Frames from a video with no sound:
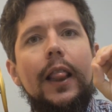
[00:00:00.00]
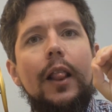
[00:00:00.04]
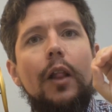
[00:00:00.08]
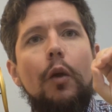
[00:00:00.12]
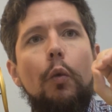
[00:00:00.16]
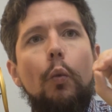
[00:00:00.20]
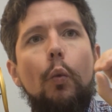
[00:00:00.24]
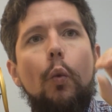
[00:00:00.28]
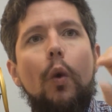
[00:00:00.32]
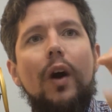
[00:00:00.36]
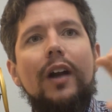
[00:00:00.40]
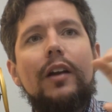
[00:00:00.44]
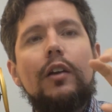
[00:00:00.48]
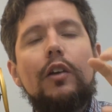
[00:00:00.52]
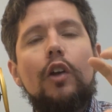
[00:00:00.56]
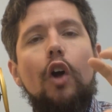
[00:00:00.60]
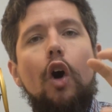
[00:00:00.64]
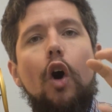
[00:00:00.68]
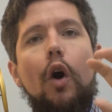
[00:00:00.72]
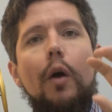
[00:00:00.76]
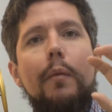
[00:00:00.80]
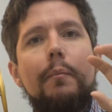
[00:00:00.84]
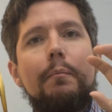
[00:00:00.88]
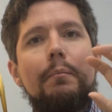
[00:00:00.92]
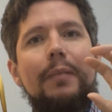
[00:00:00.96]
one
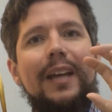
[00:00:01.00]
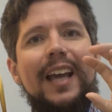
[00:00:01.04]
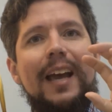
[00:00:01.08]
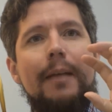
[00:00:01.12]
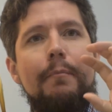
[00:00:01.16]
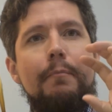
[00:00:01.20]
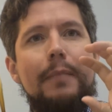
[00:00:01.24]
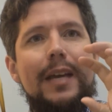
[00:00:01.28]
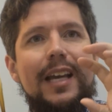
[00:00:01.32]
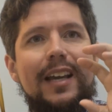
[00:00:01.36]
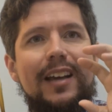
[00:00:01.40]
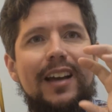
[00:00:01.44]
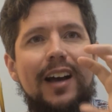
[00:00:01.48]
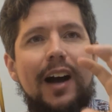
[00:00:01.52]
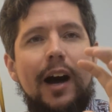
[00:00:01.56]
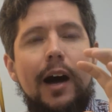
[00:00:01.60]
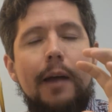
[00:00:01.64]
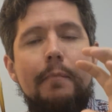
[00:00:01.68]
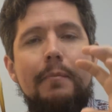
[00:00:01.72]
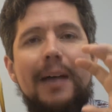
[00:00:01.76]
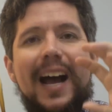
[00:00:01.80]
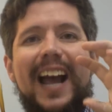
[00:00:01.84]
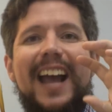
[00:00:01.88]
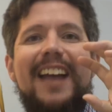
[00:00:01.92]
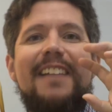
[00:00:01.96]
law can
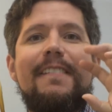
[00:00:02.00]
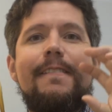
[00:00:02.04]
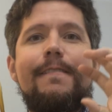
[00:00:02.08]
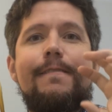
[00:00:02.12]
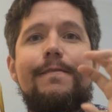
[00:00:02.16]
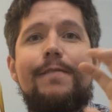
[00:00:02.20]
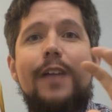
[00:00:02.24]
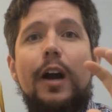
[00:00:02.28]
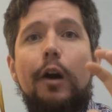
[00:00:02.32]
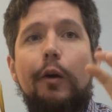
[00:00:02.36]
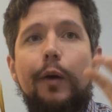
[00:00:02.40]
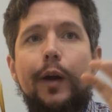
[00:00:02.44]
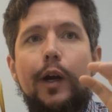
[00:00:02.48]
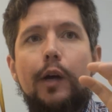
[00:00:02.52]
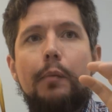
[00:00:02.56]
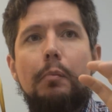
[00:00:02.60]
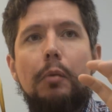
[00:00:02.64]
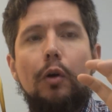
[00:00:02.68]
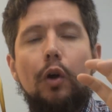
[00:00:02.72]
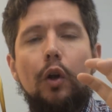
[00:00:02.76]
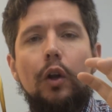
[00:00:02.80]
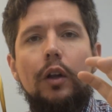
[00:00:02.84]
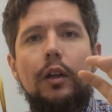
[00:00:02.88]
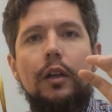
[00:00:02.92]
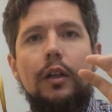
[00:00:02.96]
become a
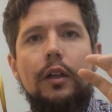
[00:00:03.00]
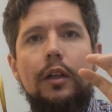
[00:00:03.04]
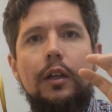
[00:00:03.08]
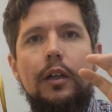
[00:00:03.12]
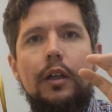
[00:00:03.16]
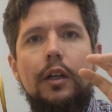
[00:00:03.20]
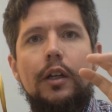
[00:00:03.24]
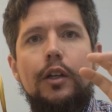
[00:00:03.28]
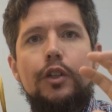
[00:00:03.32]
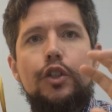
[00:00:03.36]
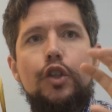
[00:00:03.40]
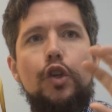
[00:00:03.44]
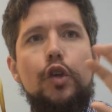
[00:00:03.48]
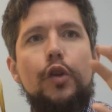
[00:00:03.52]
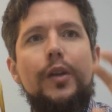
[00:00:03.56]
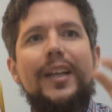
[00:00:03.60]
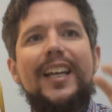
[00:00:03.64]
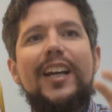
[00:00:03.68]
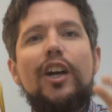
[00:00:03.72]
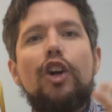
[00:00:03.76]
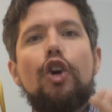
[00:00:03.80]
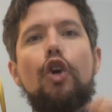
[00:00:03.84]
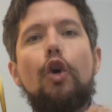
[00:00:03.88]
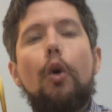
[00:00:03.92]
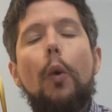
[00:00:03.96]
variable to the
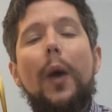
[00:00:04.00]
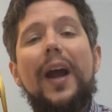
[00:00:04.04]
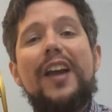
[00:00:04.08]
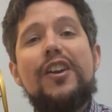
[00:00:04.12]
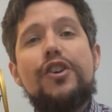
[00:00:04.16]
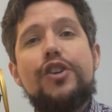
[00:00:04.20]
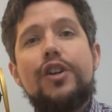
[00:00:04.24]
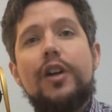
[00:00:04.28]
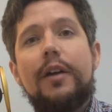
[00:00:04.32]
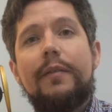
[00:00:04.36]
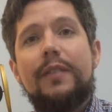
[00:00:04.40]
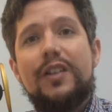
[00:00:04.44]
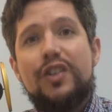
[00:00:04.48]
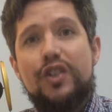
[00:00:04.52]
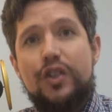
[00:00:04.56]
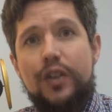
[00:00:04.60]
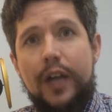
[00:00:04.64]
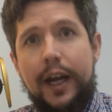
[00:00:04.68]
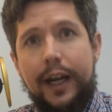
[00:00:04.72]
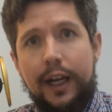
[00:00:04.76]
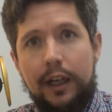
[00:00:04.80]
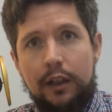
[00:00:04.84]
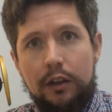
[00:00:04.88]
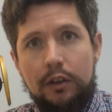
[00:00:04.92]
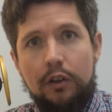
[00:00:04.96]
equation of a
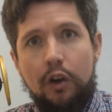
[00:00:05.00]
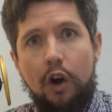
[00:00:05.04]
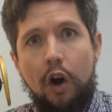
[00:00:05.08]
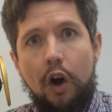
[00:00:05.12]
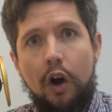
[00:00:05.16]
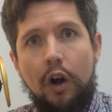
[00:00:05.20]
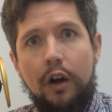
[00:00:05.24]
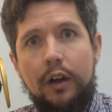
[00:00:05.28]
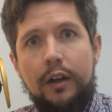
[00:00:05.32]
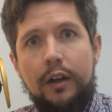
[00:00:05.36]
second law.